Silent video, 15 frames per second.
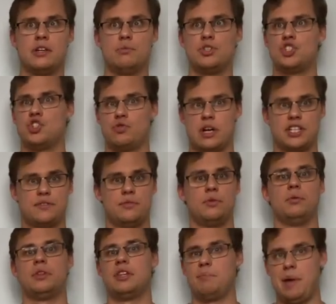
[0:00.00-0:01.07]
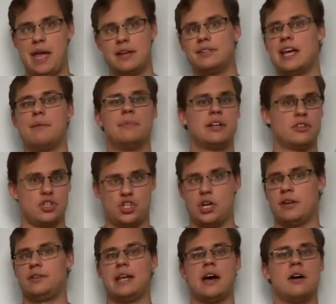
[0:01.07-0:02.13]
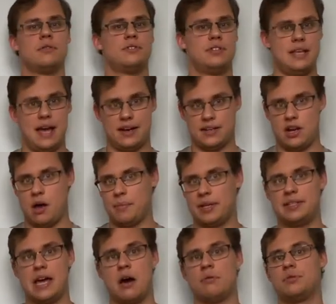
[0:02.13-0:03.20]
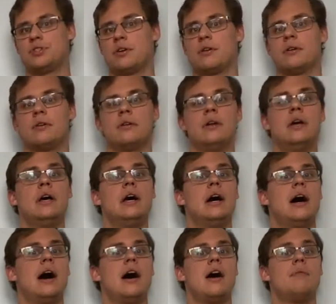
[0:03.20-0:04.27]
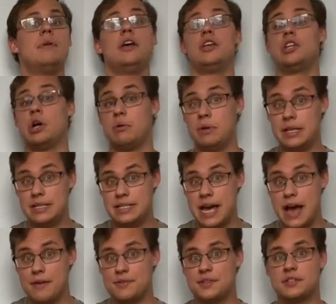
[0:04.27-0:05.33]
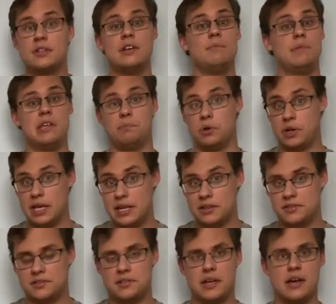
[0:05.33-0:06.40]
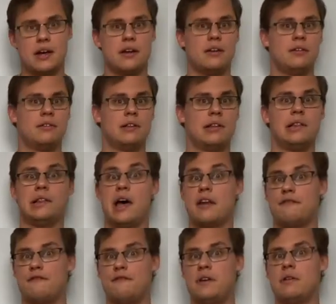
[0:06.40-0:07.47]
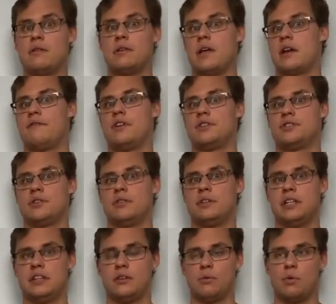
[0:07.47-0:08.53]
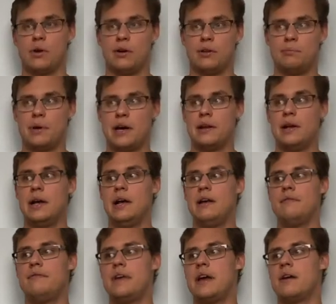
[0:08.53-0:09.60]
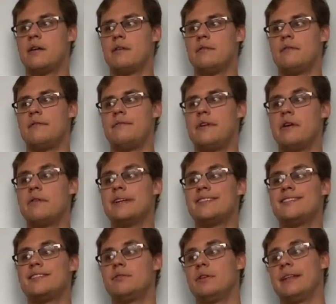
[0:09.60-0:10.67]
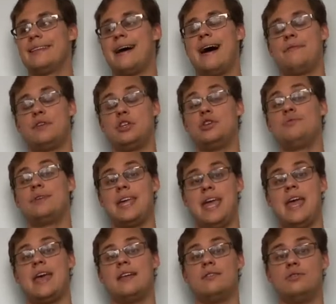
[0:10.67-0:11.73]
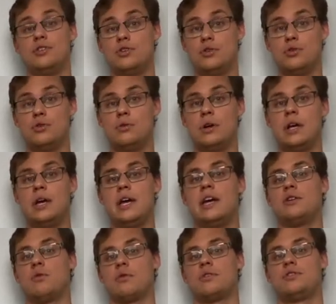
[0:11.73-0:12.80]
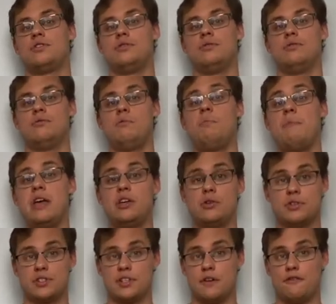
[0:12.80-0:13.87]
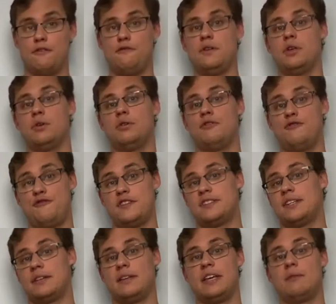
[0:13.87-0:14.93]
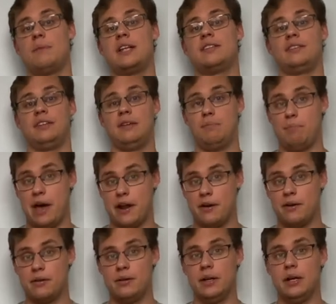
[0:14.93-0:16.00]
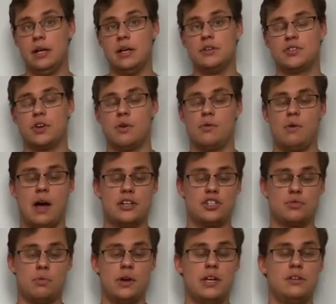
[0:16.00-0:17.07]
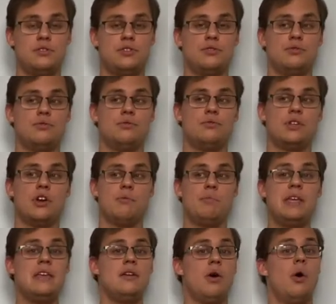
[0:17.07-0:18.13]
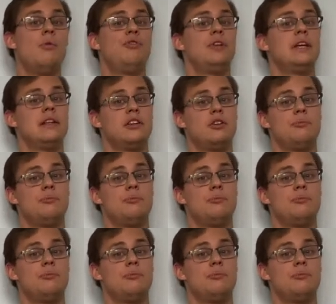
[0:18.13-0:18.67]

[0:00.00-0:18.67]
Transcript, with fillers: was stressful with the pandemic, the shutdowns, the economic downturn, um, you know, deaths, people getting sick, a lot of fear and a lot of uncertainty in the world. But there there is still a lot that you can do in order to make yourself feel physically and mentally better. So I just want you to, you know, be hopefully a little